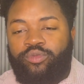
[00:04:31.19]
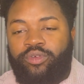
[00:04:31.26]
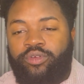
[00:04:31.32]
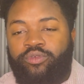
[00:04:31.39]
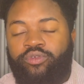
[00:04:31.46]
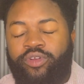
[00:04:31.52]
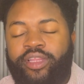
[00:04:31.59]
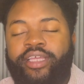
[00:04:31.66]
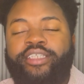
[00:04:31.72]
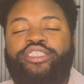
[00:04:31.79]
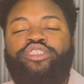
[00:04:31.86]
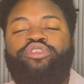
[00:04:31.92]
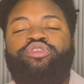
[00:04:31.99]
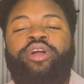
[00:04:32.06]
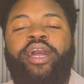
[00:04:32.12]
really
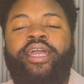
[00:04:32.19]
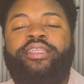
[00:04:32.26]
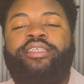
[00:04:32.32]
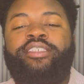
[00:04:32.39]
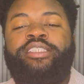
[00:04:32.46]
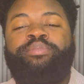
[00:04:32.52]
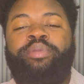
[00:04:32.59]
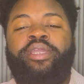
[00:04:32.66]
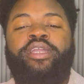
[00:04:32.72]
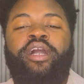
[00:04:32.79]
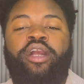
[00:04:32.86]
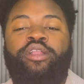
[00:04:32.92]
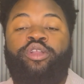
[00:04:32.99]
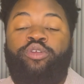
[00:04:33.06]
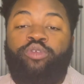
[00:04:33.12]
trying to speak
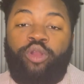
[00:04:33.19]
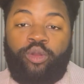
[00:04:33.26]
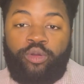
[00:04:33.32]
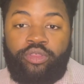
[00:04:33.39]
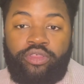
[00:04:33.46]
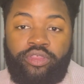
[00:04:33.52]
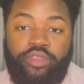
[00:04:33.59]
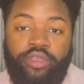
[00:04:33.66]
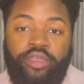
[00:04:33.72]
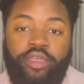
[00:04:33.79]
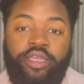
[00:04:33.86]
on growth.